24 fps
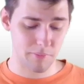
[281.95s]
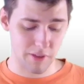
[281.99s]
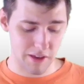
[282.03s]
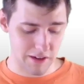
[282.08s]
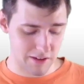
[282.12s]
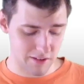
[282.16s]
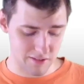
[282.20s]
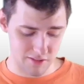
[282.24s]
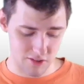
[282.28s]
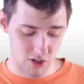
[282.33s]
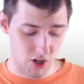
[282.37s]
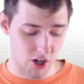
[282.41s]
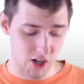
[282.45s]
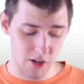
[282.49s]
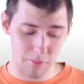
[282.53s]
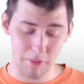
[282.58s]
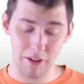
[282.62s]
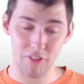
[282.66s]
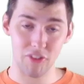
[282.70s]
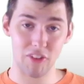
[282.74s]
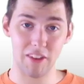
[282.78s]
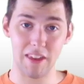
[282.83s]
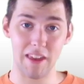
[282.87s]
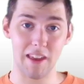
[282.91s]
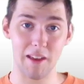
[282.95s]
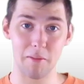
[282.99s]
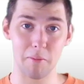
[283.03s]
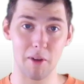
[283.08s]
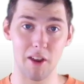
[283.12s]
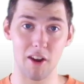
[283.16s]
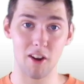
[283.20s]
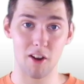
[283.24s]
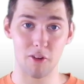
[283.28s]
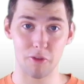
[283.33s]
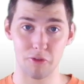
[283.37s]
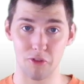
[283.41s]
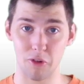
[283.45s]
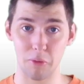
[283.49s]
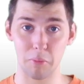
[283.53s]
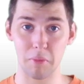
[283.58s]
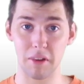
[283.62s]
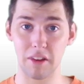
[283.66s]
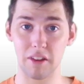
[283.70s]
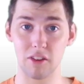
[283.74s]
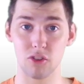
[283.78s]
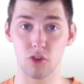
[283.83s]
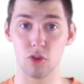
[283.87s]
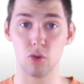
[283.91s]
They didn't talk about the game enough for
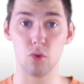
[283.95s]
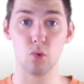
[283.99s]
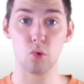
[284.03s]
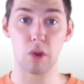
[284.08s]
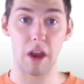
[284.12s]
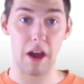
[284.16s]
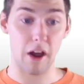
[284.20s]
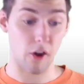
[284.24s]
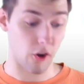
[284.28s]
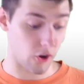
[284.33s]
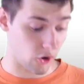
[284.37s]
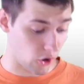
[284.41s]
me to care at